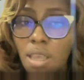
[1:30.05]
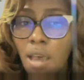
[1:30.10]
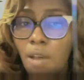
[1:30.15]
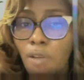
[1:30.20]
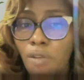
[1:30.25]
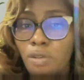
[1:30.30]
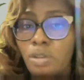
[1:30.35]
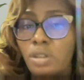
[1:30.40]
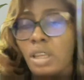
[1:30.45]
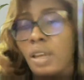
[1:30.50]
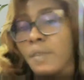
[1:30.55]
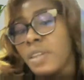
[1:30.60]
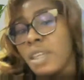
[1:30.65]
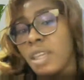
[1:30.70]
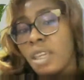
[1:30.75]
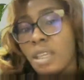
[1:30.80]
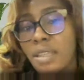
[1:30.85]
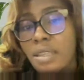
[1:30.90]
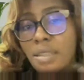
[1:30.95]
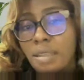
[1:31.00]
how to
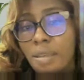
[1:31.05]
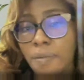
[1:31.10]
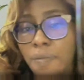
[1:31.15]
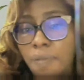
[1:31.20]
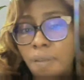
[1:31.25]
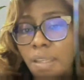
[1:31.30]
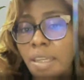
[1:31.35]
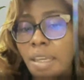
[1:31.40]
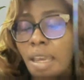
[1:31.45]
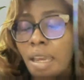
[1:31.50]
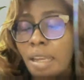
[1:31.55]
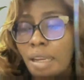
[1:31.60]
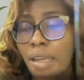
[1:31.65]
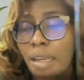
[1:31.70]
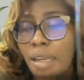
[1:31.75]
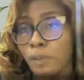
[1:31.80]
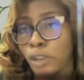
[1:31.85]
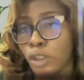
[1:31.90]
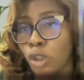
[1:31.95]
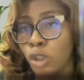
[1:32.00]
navigate safely and
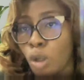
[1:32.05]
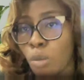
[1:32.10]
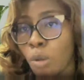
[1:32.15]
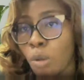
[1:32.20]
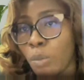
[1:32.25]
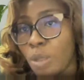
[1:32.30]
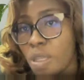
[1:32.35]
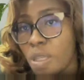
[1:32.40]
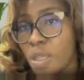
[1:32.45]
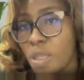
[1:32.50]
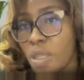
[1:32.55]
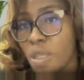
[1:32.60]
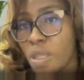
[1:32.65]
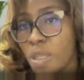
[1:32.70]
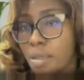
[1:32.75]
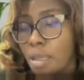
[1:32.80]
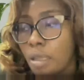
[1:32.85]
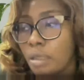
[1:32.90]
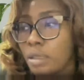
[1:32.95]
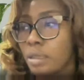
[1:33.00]
avoid common
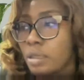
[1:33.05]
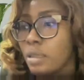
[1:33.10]
mistakes that